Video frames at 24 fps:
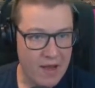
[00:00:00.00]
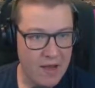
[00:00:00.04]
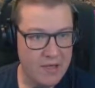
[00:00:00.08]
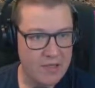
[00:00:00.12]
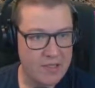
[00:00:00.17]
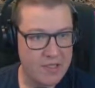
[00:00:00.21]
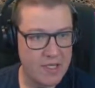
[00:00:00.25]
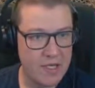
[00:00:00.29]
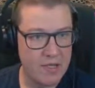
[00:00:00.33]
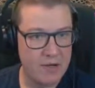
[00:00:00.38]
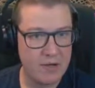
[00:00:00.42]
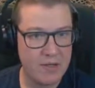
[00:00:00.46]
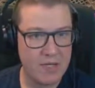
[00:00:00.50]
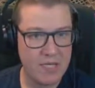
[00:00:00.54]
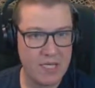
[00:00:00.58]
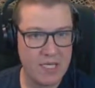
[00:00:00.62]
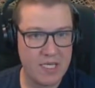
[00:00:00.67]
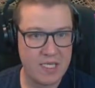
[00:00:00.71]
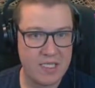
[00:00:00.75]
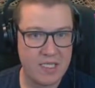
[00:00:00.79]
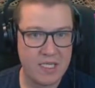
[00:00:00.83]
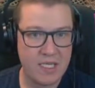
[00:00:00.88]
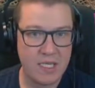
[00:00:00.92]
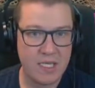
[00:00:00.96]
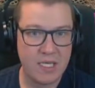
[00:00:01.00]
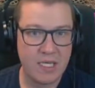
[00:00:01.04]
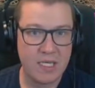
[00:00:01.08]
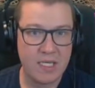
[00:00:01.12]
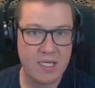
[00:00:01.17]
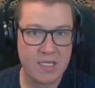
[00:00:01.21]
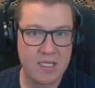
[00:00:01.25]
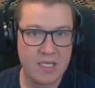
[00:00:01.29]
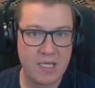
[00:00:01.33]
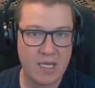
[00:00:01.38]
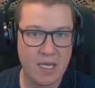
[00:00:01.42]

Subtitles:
So these need